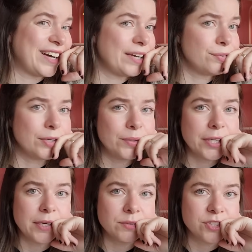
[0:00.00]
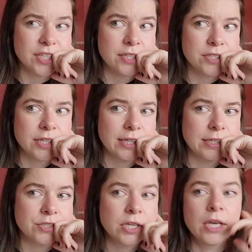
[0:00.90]
I have no idea how to say this in
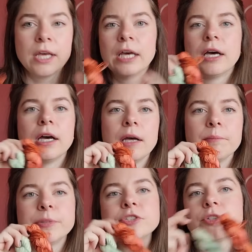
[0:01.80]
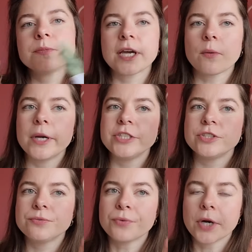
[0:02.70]
English. But some
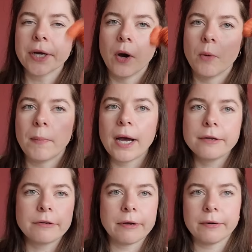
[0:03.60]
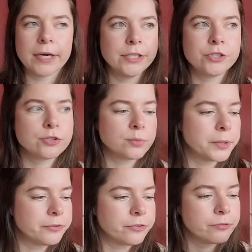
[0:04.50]
decoration for a home. I don't know. I just
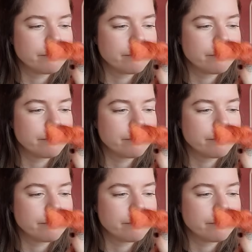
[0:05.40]
want